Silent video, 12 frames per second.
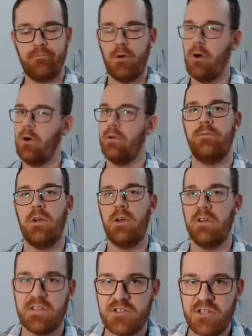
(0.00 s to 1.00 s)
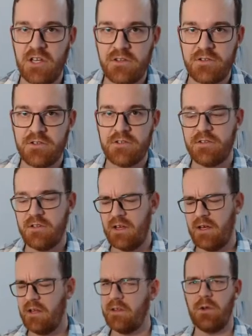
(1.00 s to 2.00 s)
on various exchanges, and
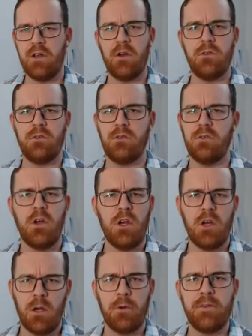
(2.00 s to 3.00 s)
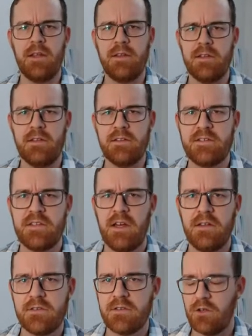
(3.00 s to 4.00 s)
I think right now they're about 19
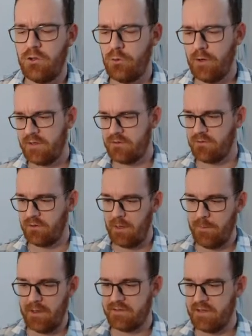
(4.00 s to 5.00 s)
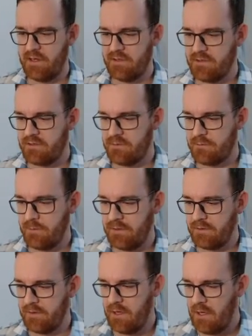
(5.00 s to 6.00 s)
cents uh, US, so that makes sense. It's a bit,
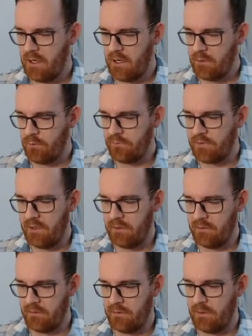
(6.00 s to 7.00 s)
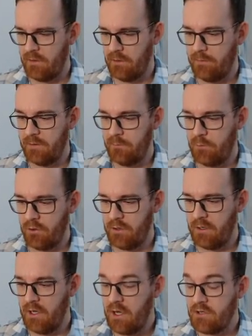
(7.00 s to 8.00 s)
uh, we've got a little, a little, bit
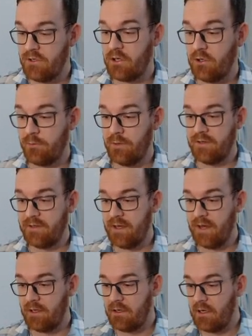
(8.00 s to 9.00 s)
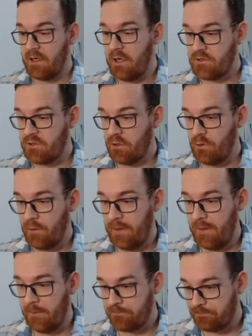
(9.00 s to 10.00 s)
more. to accumulate that. So
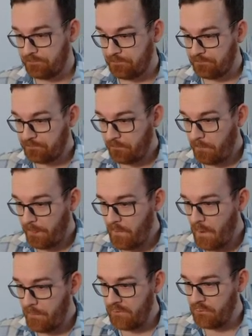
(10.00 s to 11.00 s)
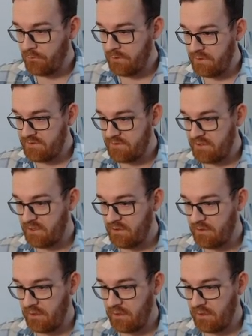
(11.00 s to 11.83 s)
uh, by doing this here,